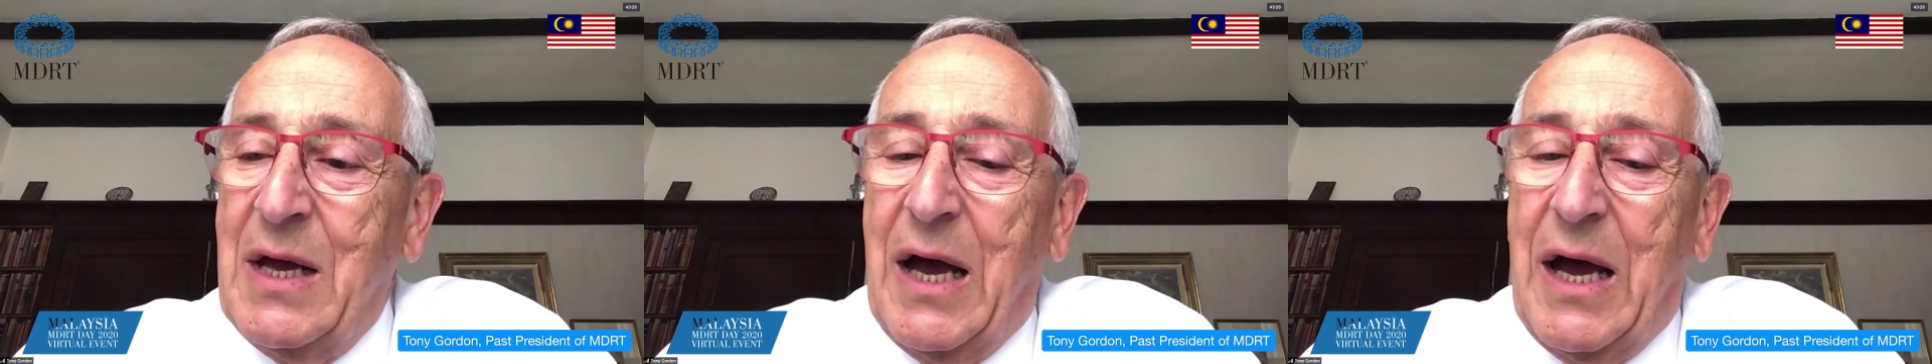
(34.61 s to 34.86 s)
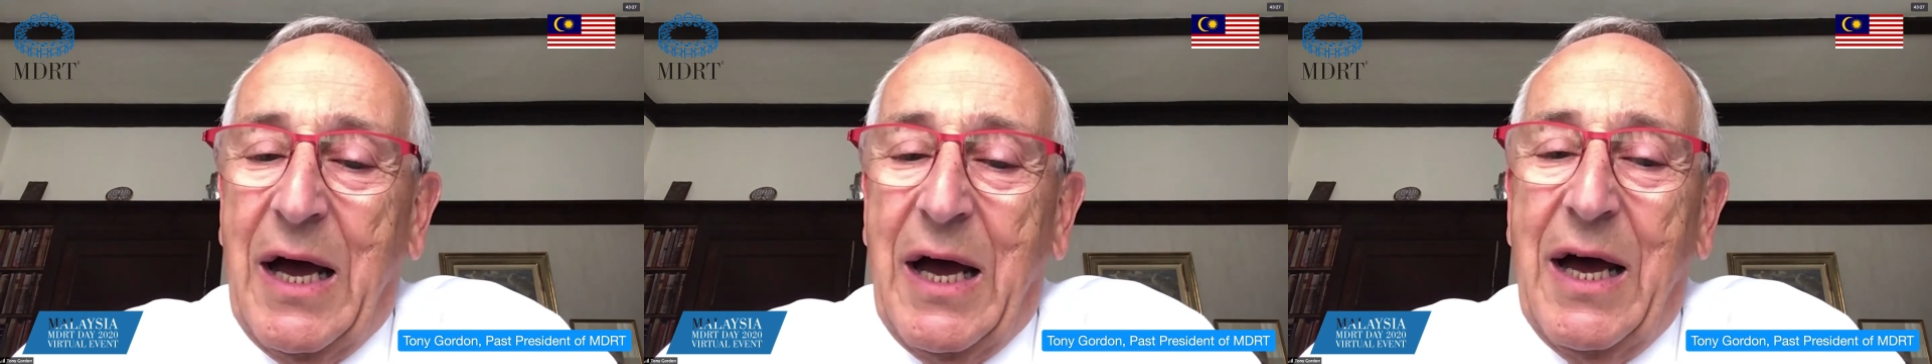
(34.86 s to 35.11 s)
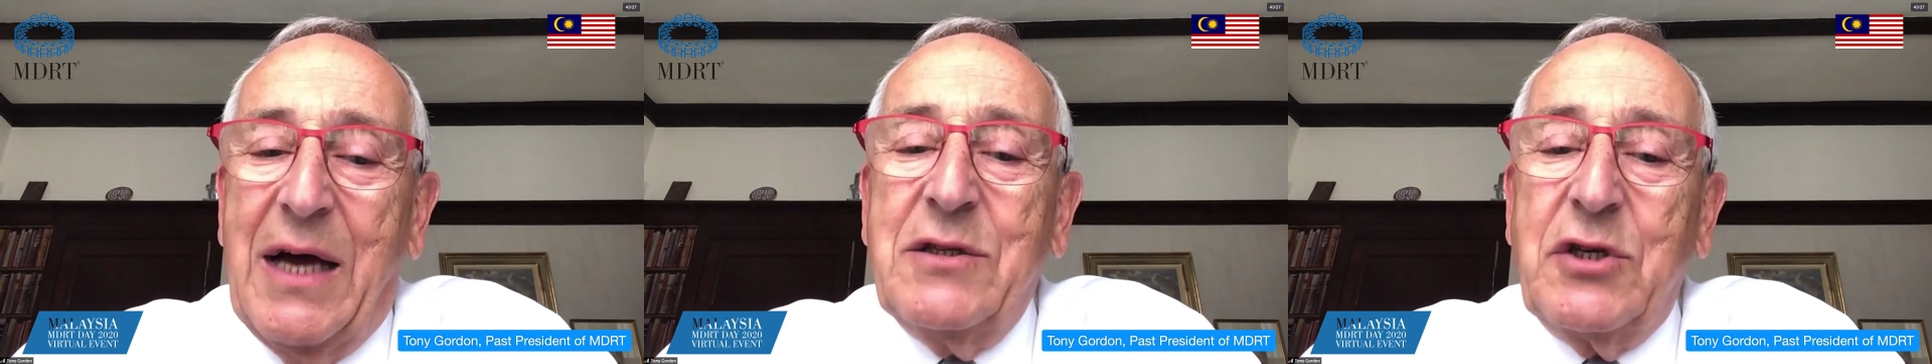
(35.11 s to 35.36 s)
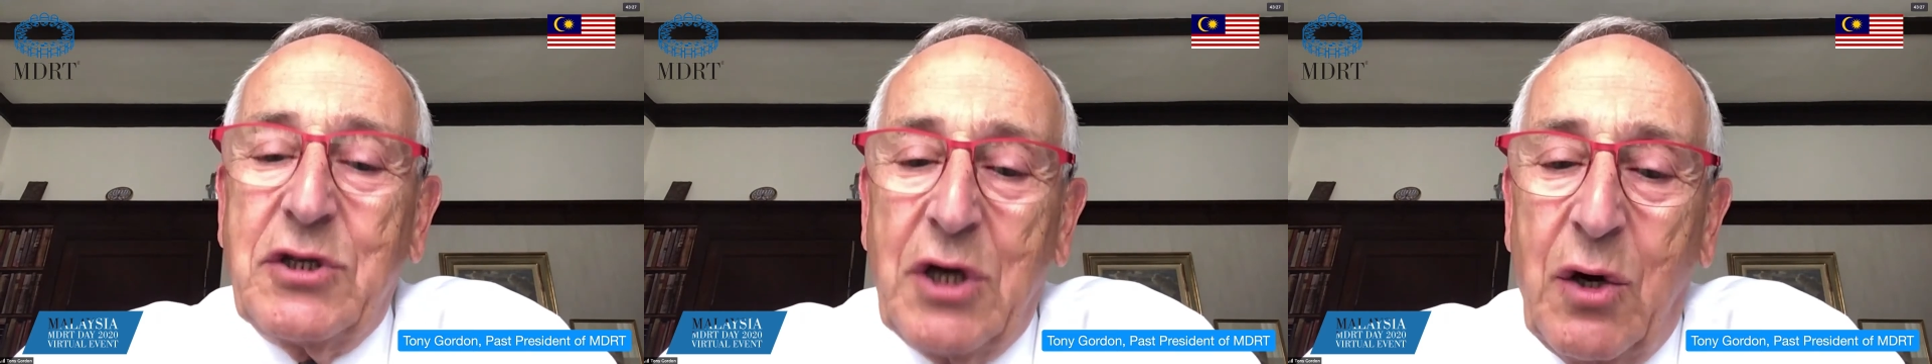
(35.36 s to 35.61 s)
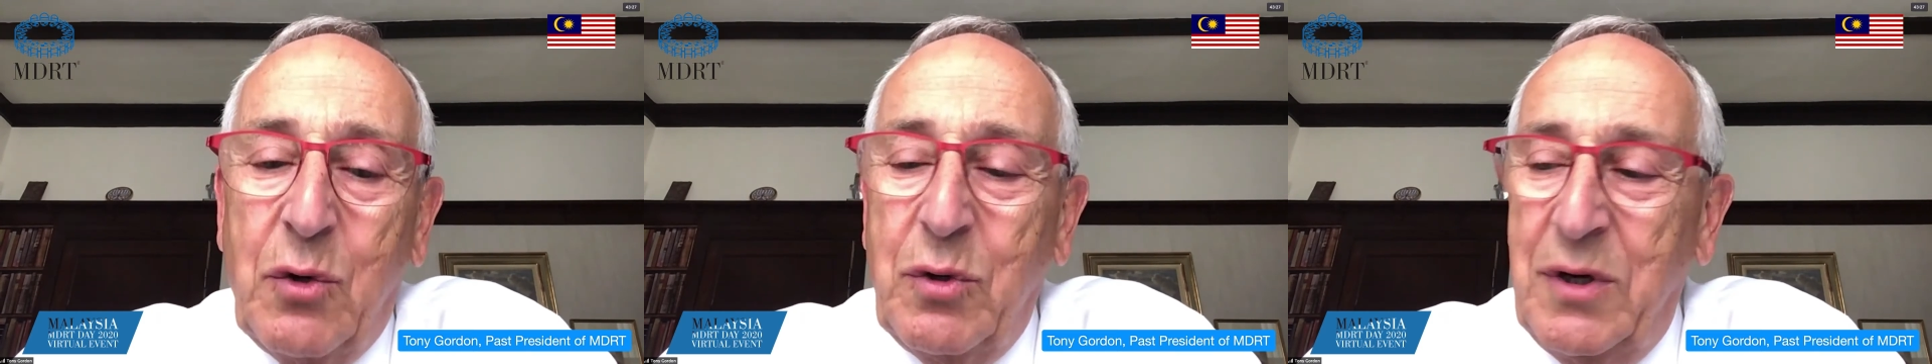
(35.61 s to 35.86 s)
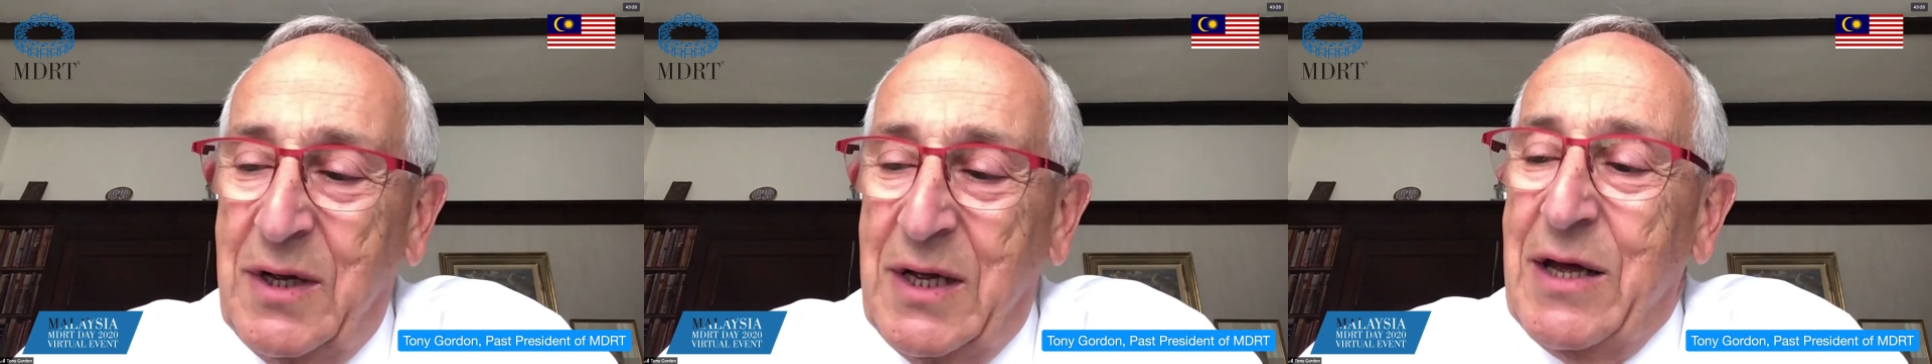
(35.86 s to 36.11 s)
And so
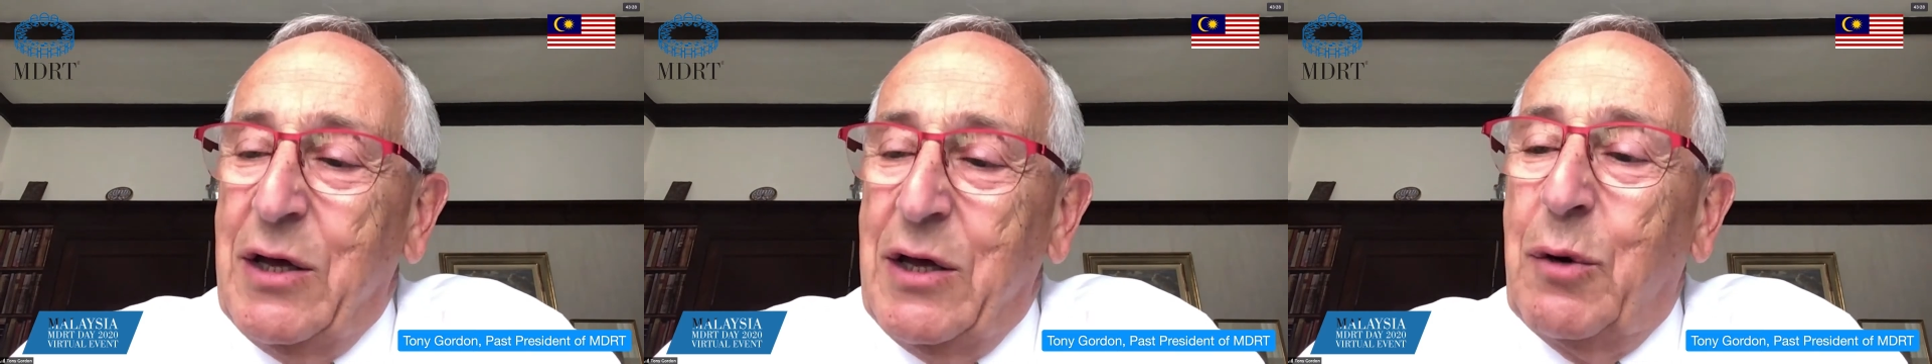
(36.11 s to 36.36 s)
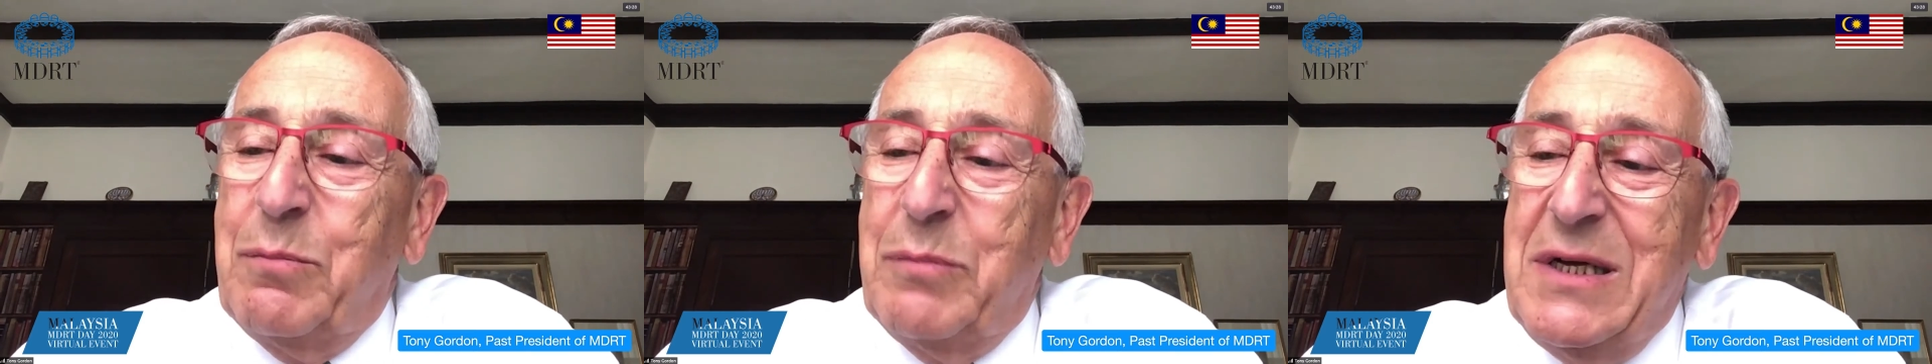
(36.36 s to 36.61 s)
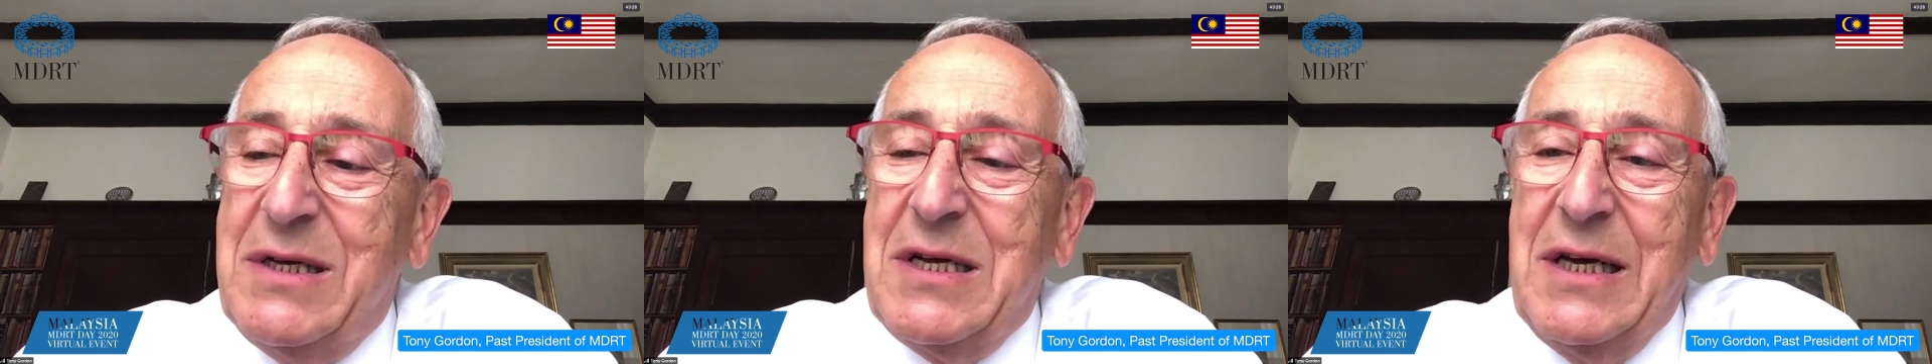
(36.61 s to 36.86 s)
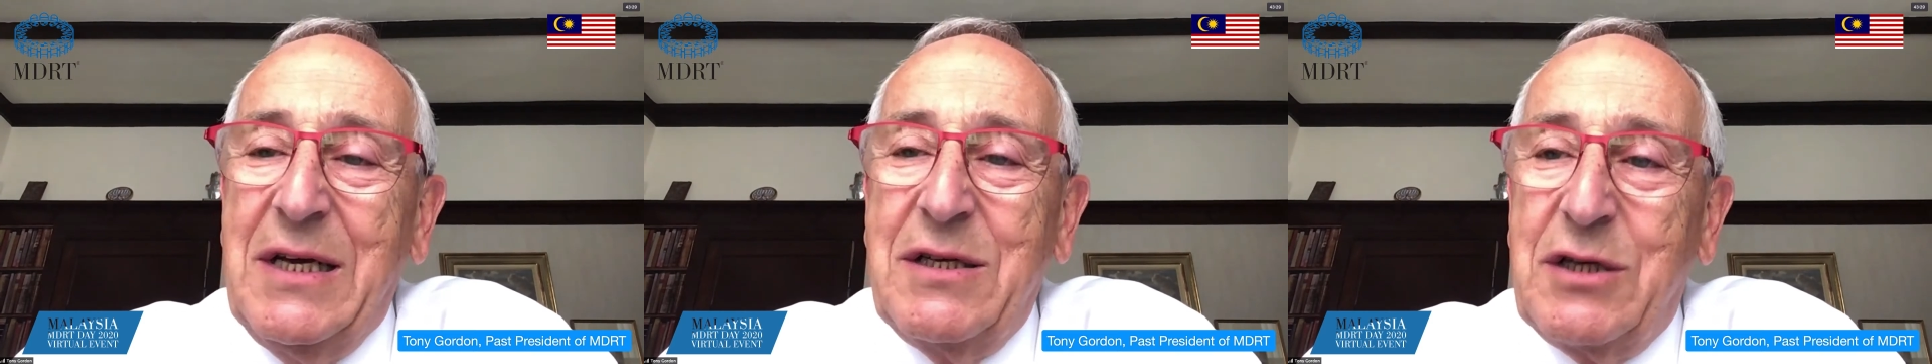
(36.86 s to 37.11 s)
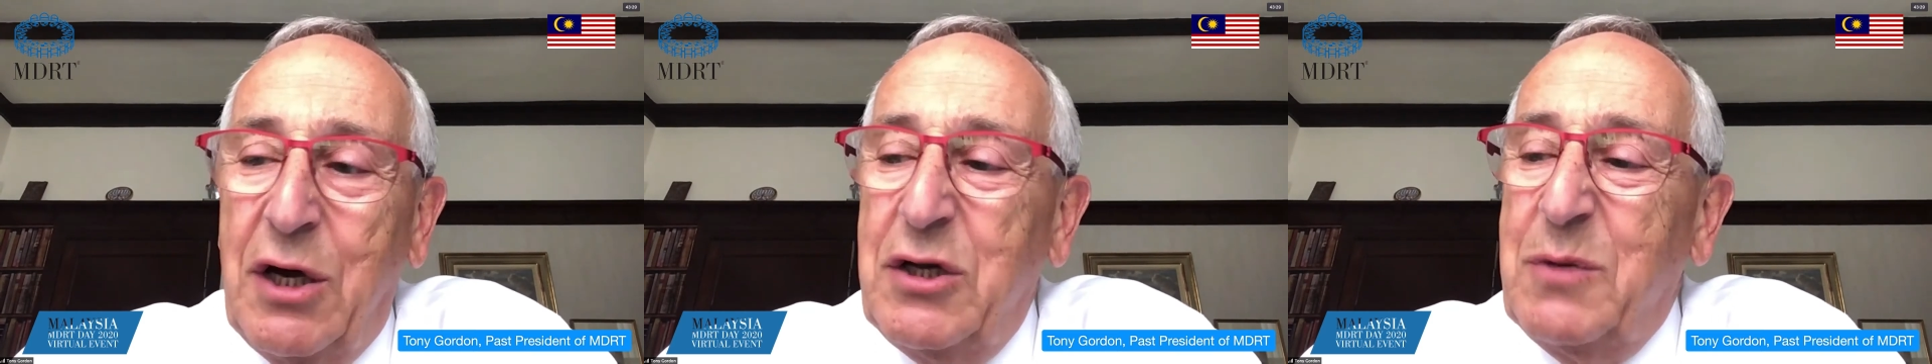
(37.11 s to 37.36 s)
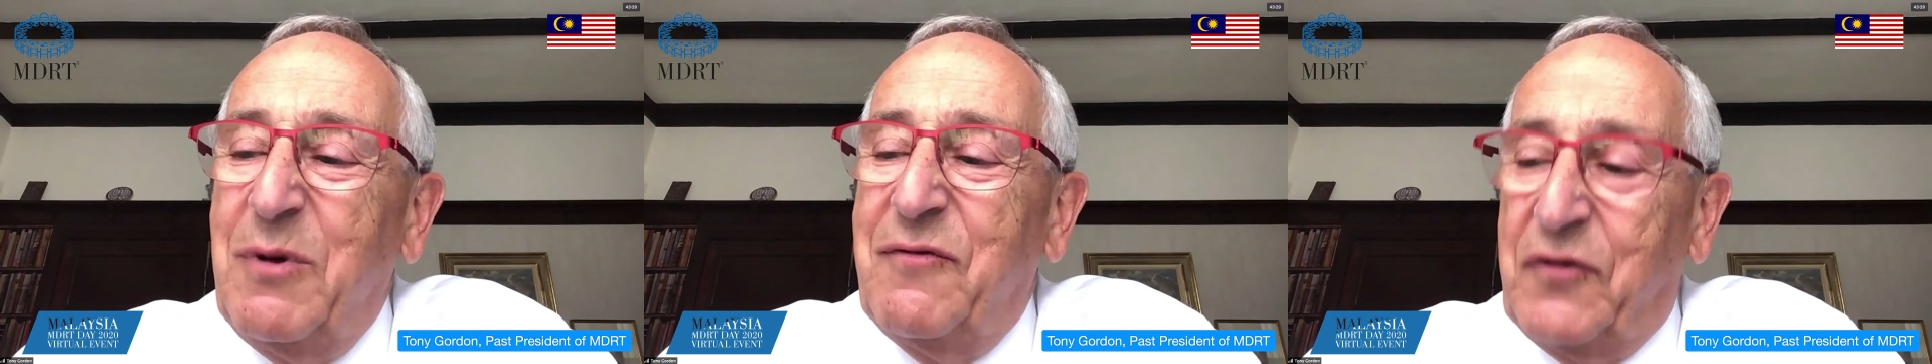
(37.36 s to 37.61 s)
your meeting is going to
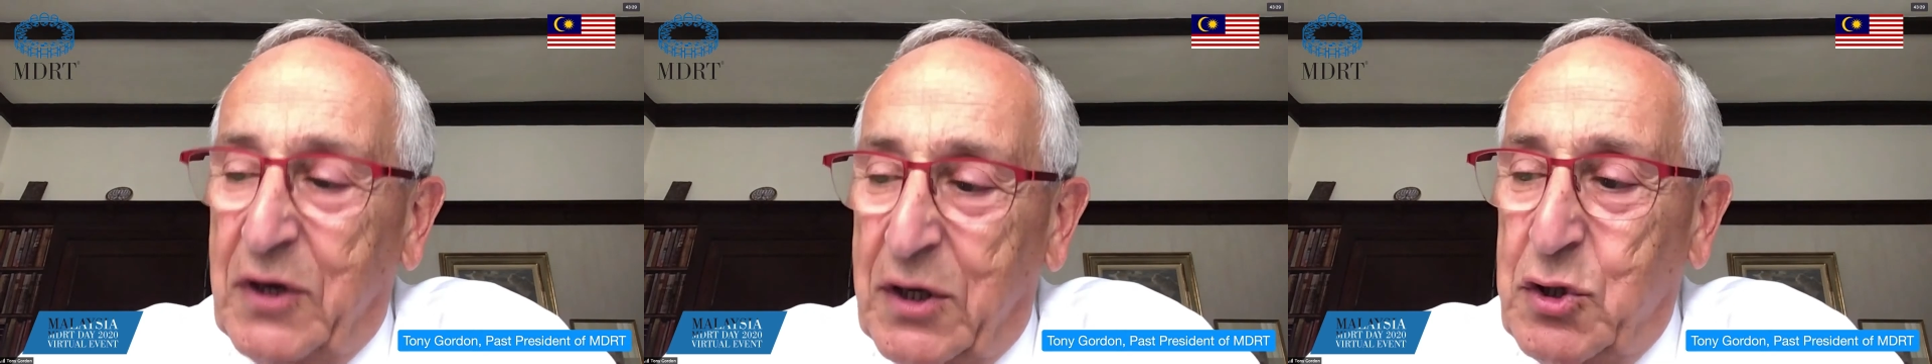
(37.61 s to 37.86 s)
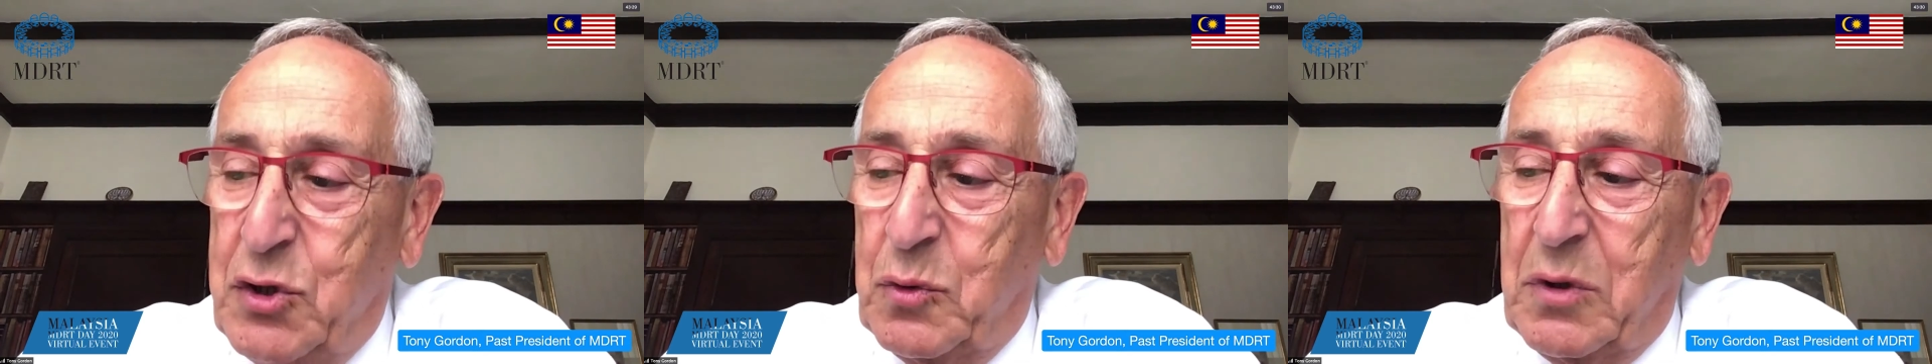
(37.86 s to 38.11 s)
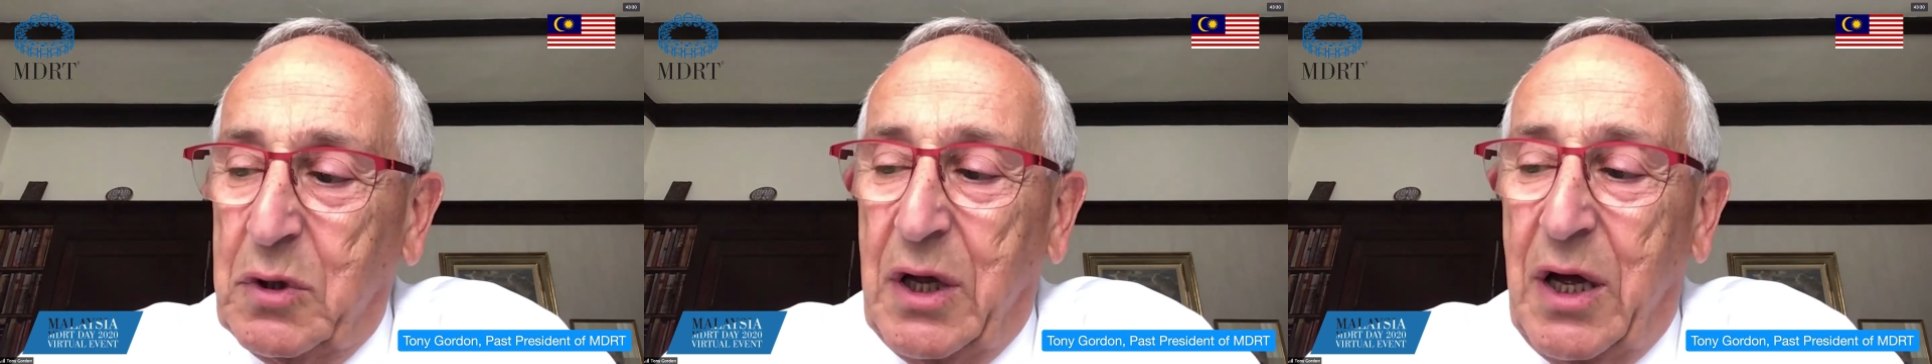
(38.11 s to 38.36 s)
be virtual